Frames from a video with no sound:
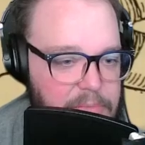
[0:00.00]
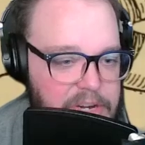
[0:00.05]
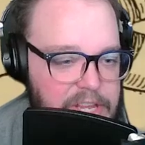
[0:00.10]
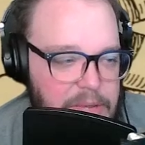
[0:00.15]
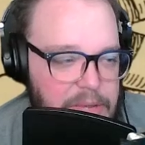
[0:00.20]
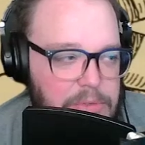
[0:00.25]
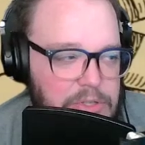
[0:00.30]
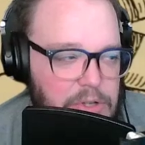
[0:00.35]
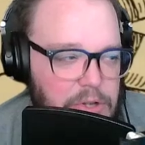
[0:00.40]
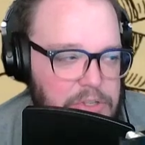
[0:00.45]
But
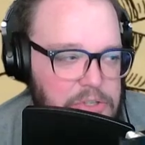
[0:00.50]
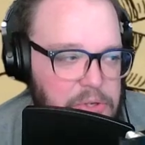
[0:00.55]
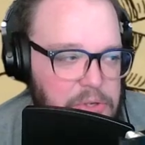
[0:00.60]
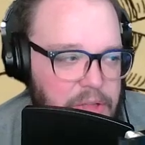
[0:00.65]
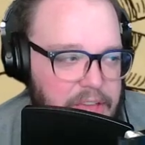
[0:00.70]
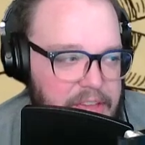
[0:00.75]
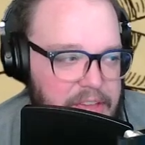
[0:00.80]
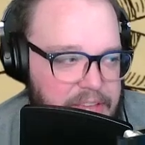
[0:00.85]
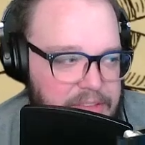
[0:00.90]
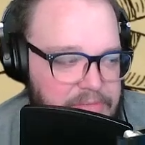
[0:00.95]
he was
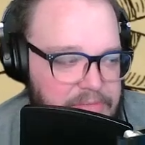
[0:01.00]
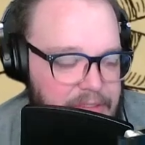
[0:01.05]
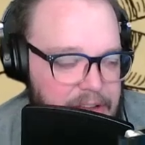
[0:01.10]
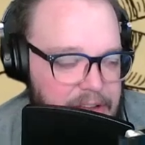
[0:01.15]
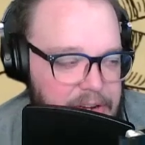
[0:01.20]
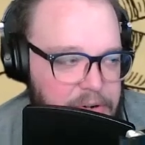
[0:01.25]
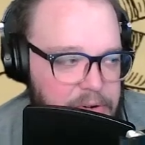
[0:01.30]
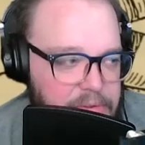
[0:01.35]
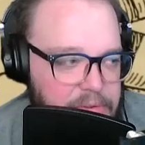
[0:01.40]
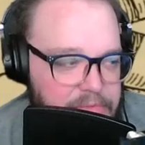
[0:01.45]
also like,
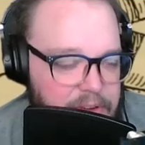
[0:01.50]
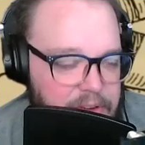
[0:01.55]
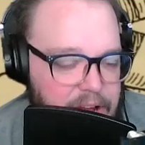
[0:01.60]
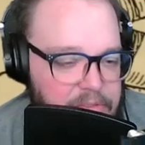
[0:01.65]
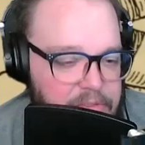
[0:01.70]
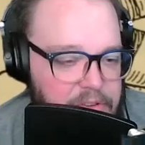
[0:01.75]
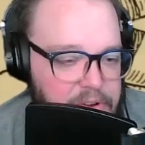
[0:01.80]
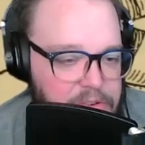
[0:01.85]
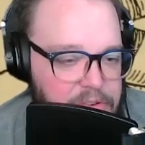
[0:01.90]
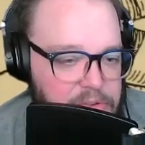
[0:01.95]
I don't know,
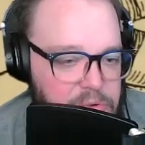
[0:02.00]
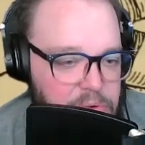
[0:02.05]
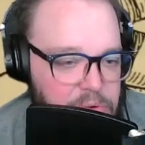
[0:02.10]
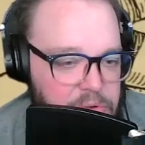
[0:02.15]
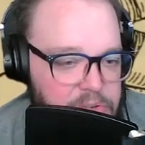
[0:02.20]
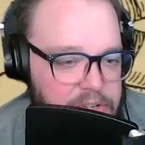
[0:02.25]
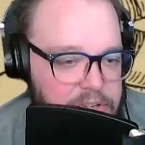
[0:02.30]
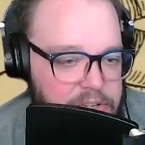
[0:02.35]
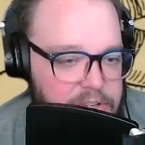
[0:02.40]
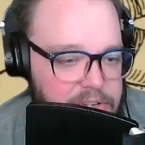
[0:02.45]
5 years
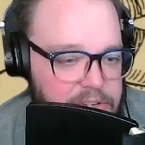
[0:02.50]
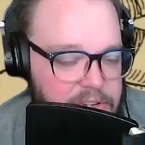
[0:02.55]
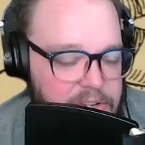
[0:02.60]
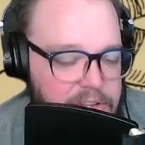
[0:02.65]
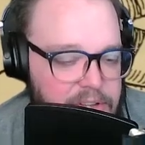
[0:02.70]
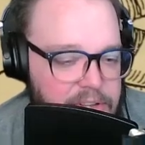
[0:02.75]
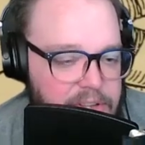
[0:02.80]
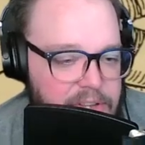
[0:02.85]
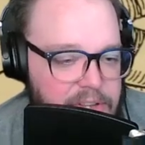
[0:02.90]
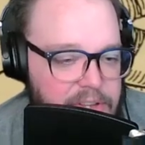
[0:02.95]
old
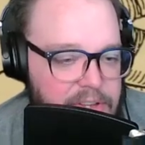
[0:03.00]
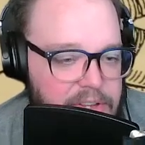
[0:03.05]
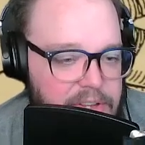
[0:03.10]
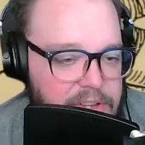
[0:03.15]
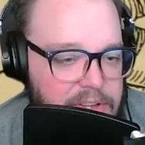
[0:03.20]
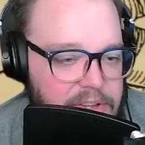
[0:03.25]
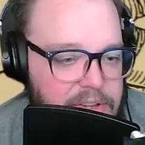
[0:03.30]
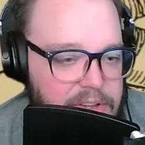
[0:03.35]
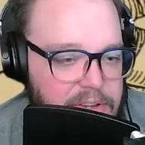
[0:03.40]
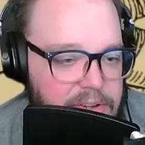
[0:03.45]

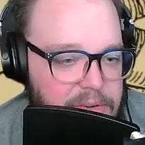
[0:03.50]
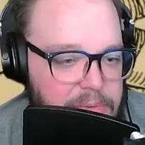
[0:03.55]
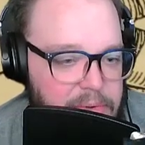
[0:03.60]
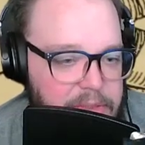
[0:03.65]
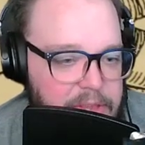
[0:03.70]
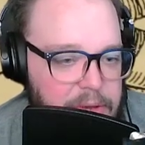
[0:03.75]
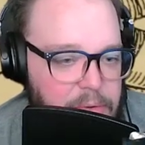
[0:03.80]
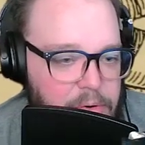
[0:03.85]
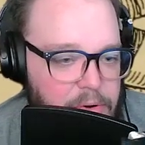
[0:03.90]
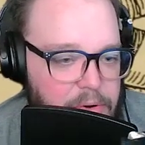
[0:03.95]

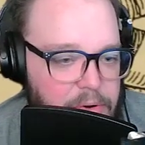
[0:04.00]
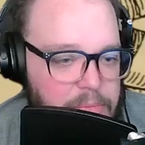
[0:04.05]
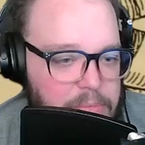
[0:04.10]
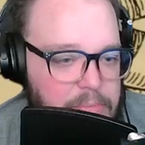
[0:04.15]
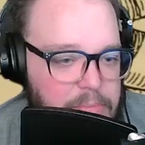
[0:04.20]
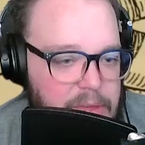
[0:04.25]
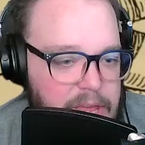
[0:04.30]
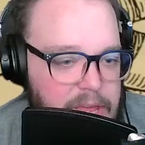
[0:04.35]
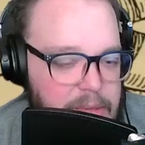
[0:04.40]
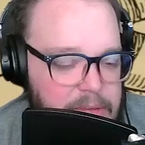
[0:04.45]
when they were
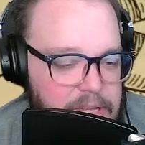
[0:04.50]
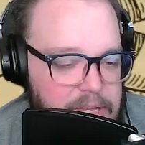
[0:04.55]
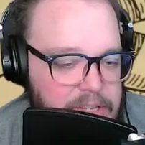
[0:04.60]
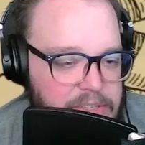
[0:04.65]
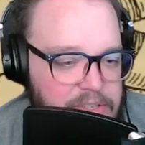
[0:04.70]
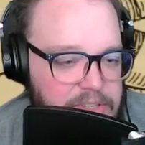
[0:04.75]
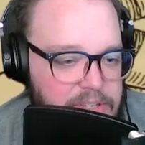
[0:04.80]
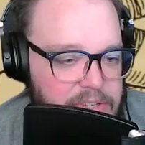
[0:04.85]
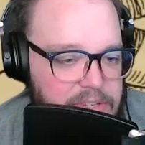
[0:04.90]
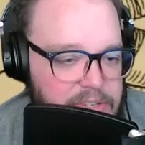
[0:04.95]

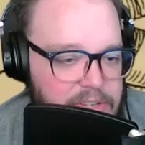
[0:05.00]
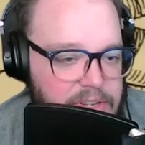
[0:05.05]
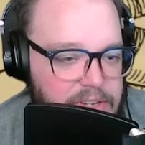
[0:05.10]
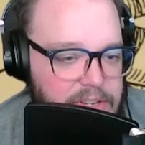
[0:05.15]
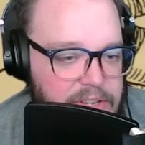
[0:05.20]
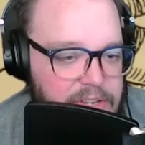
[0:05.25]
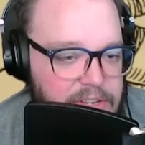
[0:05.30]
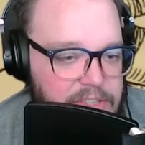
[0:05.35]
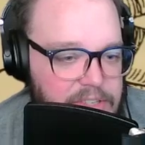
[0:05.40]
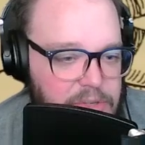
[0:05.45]
babies.
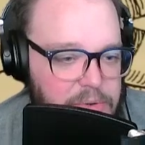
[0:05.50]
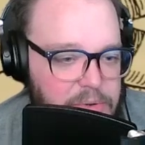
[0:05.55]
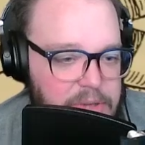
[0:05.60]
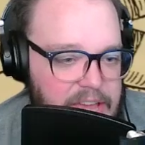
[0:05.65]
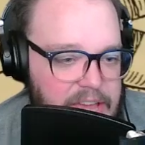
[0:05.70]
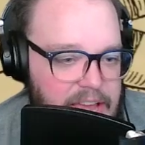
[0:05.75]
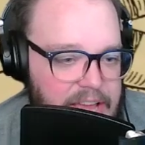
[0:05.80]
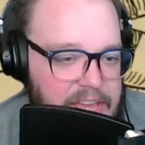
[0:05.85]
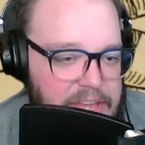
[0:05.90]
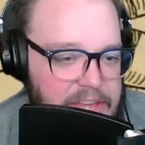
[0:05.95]
So
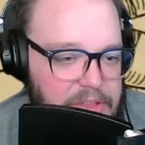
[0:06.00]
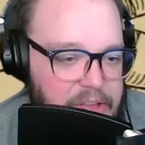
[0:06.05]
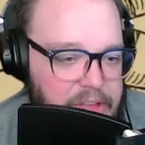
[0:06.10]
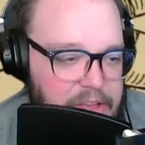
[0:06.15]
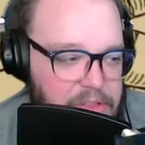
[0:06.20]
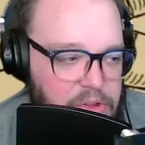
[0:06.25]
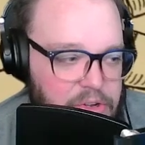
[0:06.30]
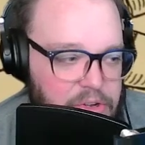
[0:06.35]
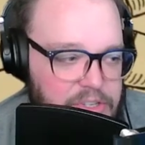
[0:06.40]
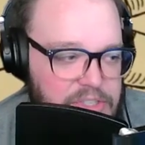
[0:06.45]
he
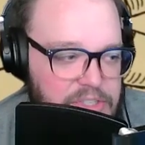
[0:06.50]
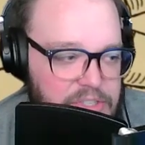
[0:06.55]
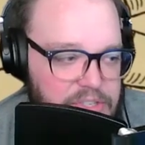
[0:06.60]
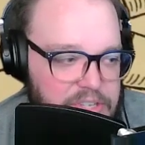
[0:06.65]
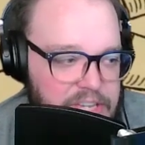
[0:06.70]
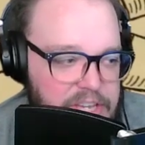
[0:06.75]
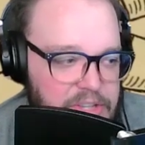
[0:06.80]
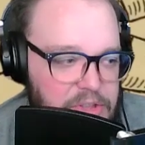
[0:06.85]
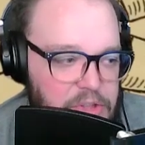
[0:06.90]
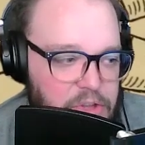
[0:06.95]

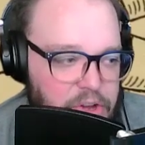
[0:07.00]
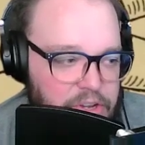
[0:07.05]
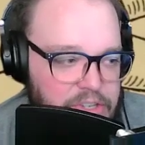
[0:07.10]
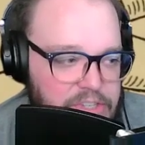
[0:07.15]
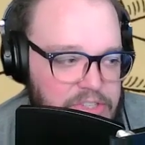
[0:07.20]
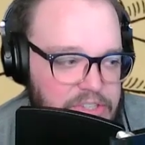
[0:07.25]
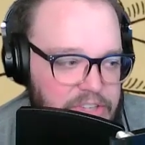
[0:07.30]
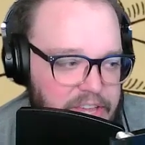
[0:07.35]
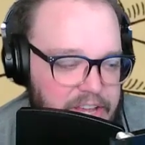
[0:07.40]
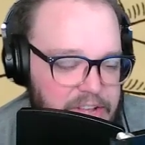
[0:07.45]

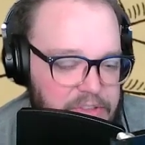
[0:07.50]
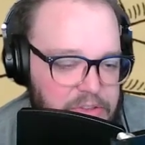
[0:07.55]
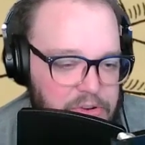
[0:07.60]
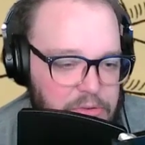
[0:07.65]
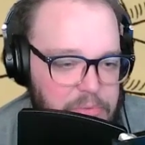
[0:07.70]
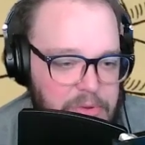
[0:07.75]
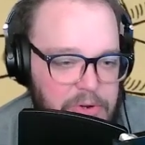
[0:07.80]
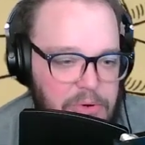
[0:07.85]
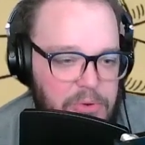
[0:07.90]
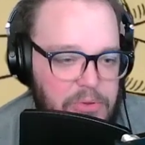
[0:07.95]
looks like a
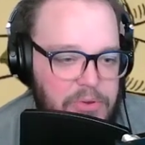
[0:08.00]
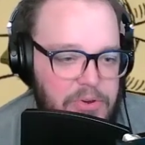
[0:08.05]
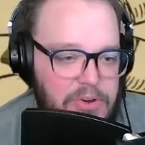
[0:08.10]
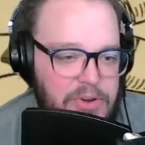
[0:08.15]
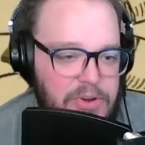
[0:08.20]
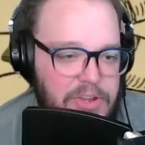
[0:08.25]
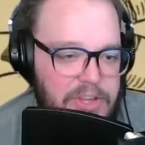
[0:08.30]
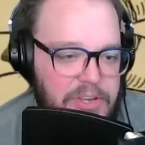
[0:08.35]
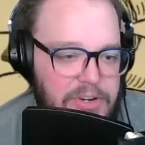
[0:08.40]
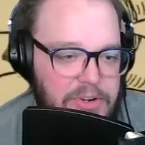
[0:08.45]
little bit
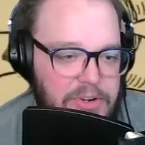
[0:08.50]
older.